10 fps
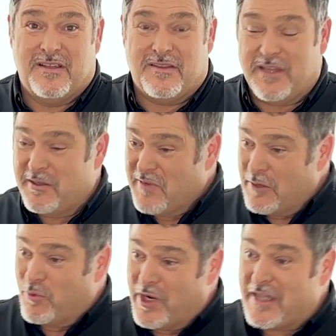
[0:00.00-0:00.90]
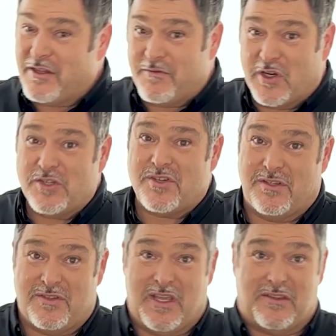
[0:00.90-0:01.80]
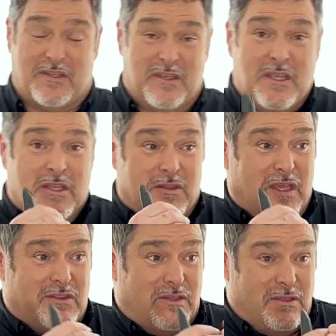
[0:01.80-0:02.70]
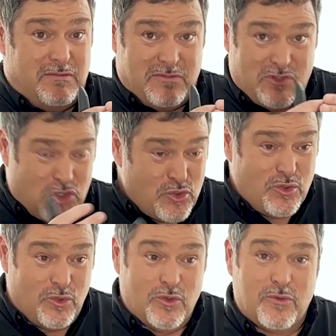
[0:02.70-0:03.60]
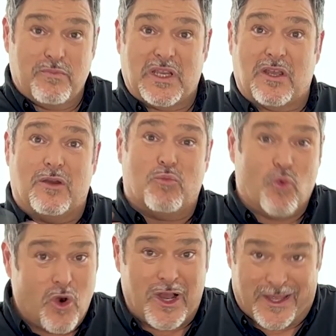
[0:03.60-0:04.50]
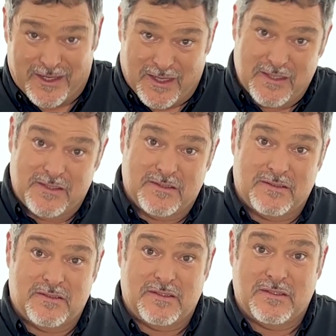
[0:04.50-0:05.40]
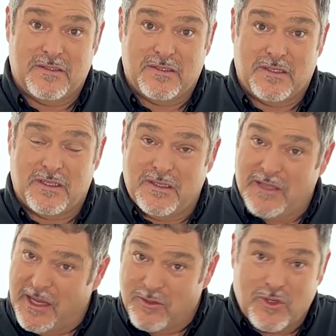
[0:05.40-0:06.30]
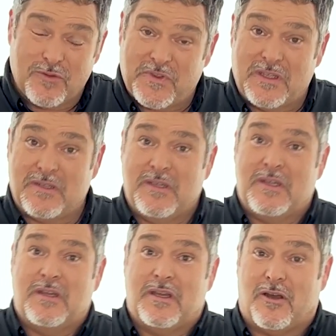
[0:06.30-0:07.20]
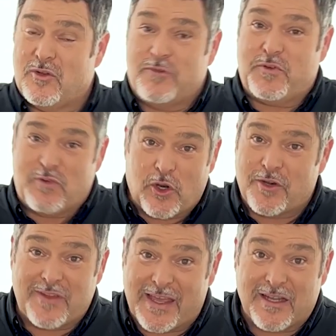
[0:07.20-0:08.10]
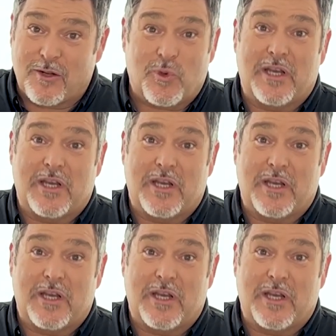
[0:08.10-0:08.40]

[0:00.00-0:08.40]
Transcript: they, they read the verses that the, that the two become one. And I don't know if they, I don't know if you've heard that in a